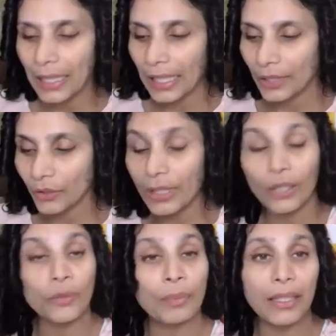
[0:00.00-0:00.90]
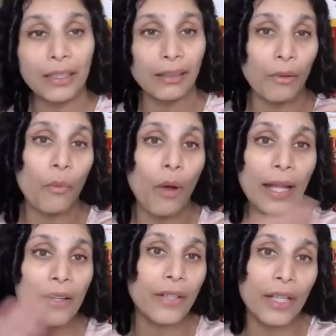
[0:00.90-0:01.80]
And so there could be a
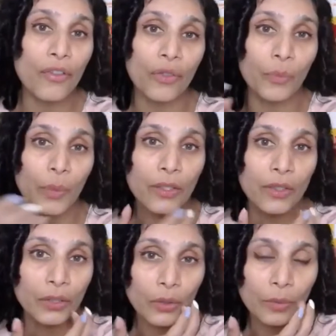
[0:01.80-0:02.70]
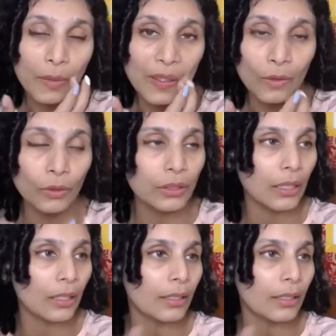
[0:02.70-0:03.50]
wide range in which this could be used,